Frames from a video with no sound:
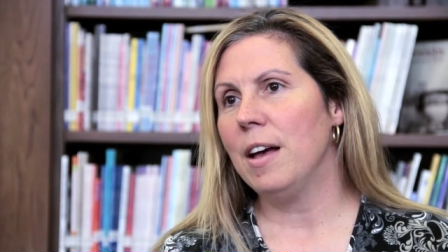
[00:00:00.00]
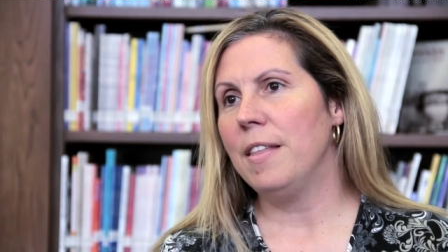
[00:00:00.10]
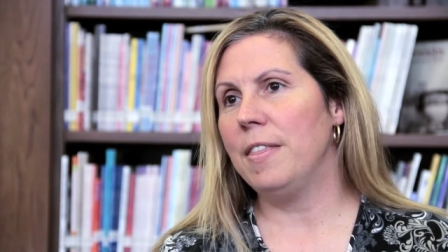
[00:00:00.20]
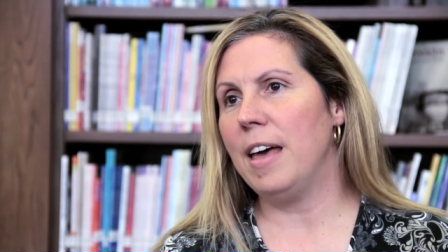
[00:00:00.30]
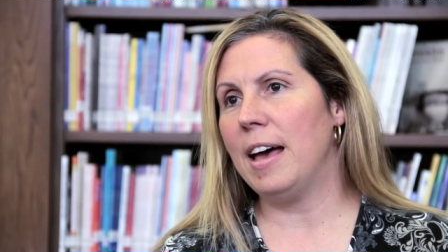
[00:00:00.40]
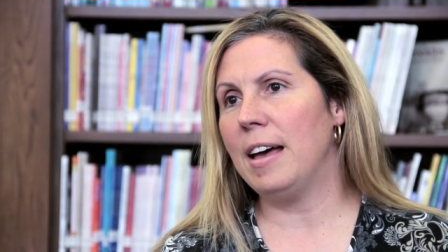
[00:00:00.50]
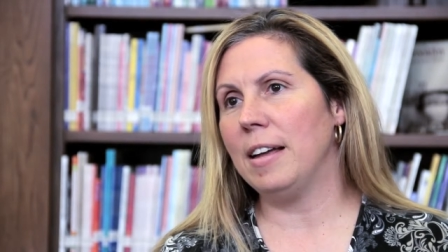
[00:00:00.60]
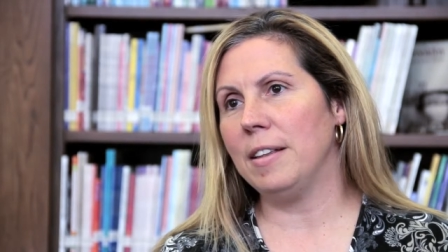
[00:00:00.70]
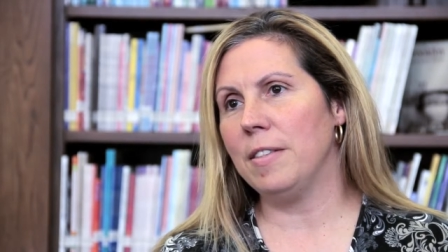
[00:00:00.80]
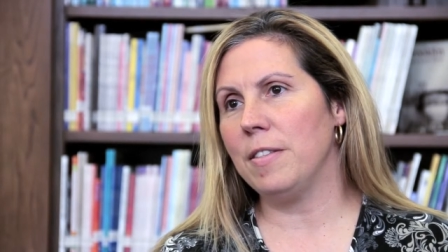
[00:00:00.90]

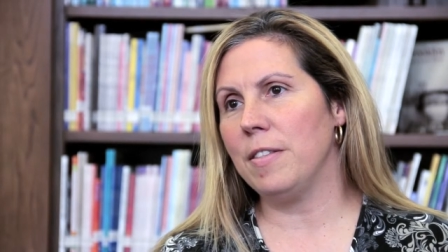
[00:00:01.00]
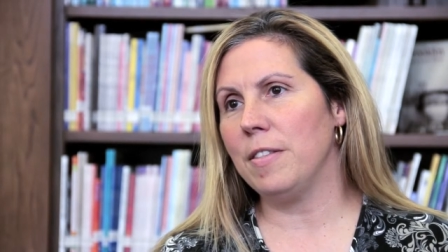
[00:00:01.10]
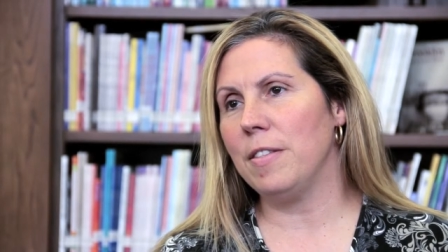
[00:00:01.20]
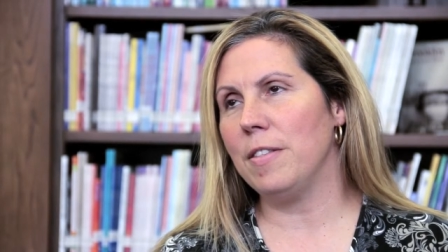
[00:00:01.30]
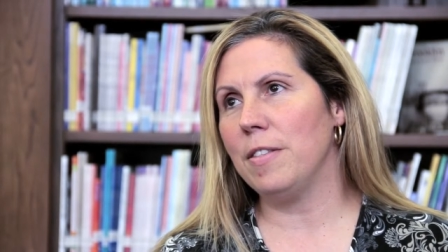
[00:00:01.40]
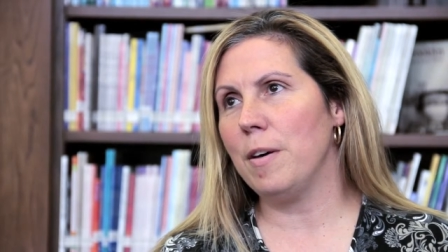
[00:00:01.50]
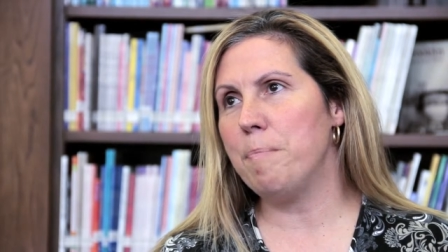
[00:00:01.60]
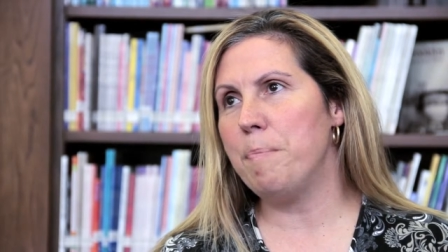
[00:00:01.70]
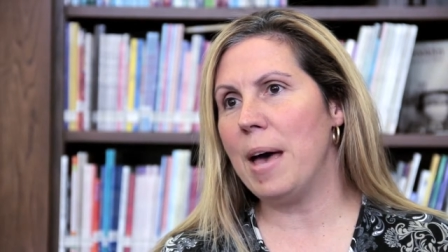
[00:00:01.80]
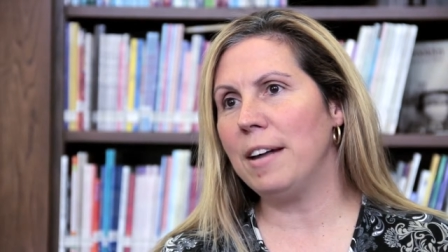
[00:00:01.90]
then the
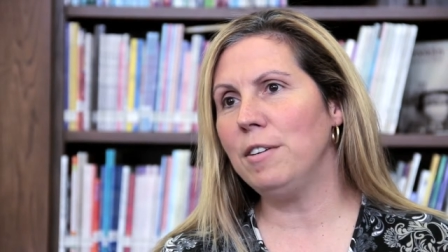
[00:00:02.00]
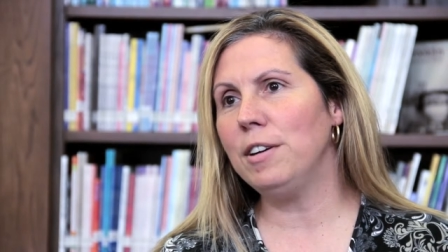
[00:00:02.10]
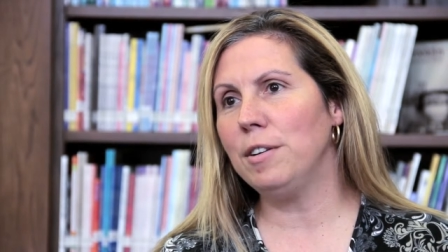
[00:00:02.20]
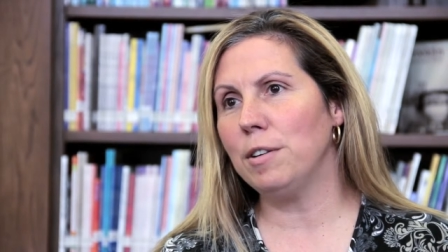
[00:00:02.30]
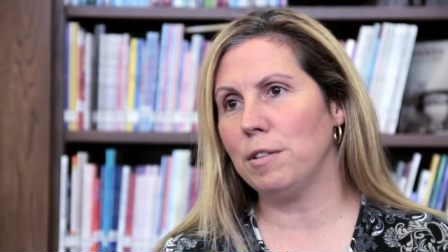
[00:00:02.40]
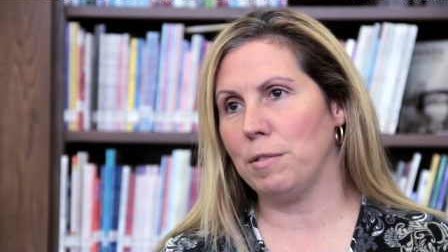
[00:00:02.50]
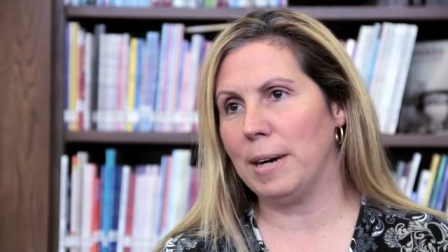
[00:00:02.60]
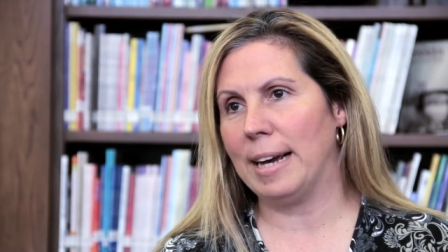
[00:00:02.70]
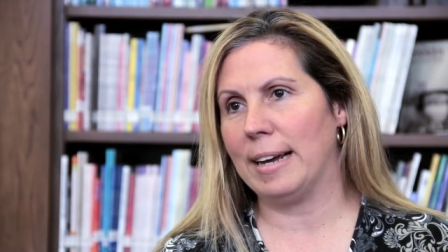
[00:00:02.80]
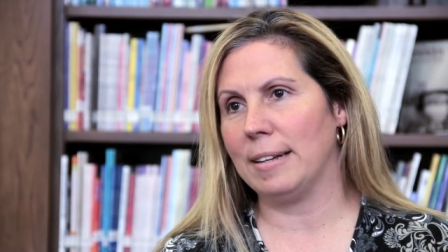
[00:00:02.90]
better your
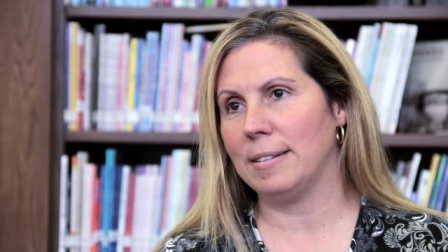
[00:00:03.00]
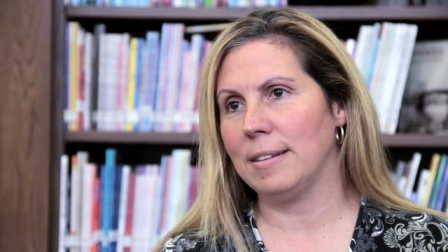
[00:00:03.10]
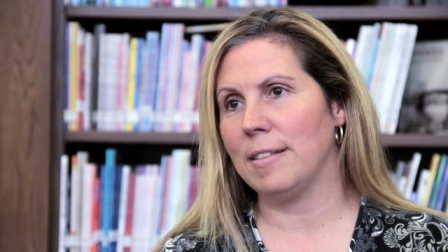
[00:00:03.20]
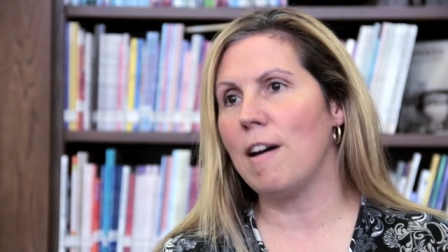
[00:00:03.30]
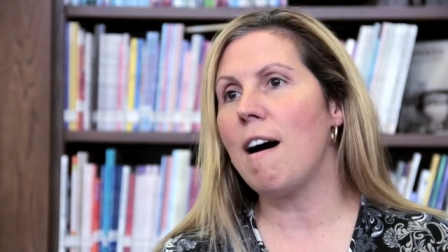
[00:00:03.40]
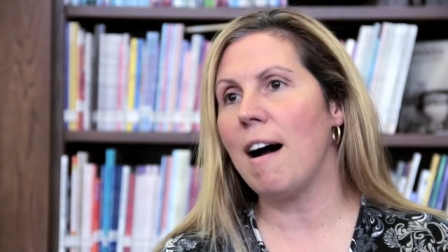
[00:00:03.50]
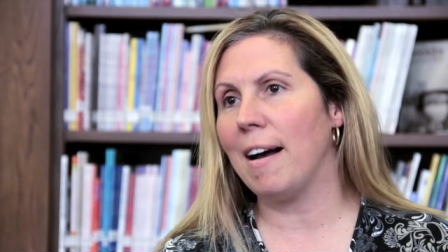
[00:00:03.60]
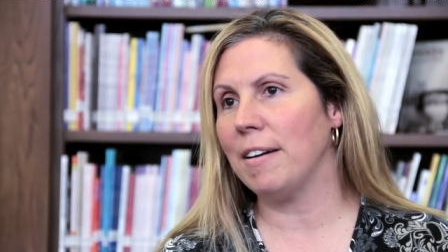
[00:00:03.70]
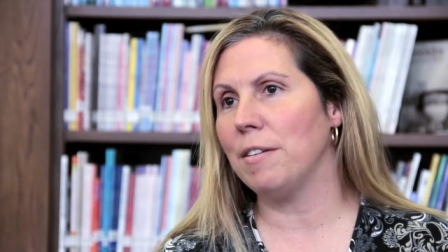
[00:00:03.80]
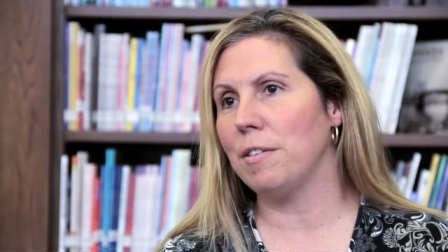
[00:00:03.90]
grades, the
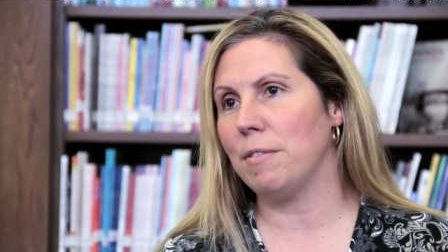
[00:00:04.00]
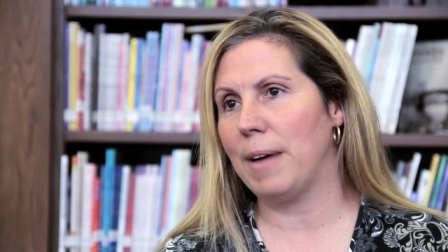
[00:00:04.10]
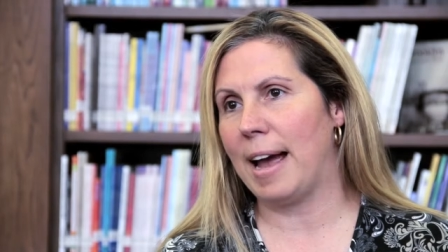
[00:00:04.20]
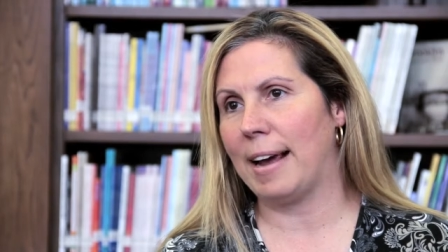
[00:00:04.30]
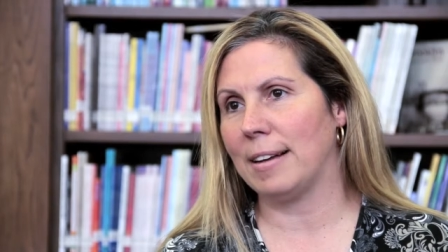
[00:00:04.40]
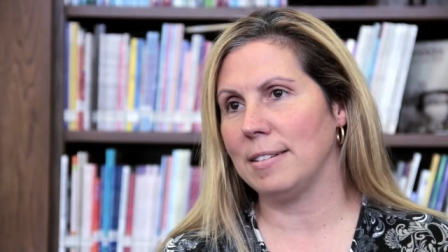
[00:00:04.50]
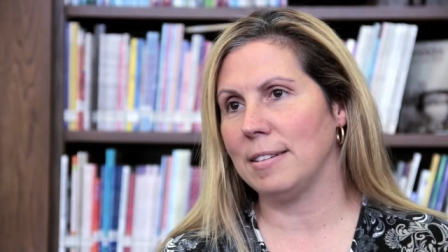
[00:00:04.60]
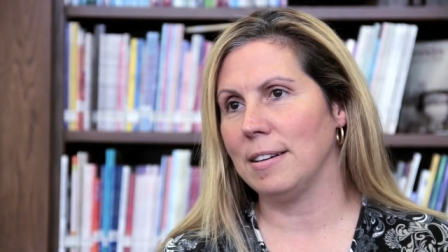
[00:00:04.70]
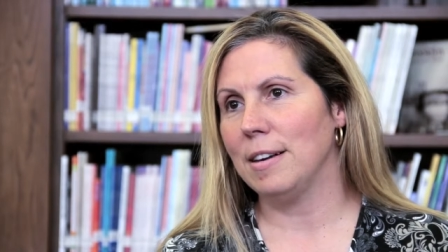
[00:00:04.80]
higher you're ranked.